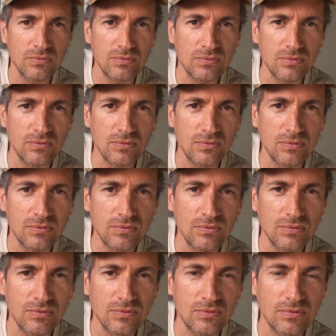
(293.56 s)

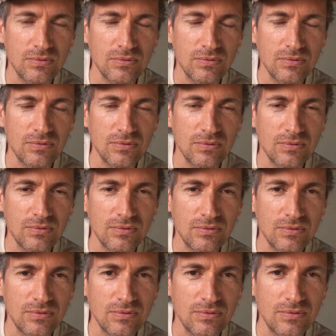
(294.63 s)

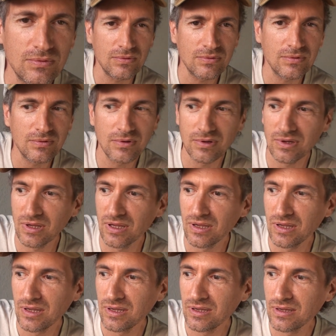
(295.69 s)

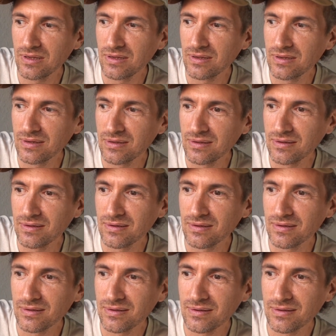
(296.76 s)
No one is speaking in this clip.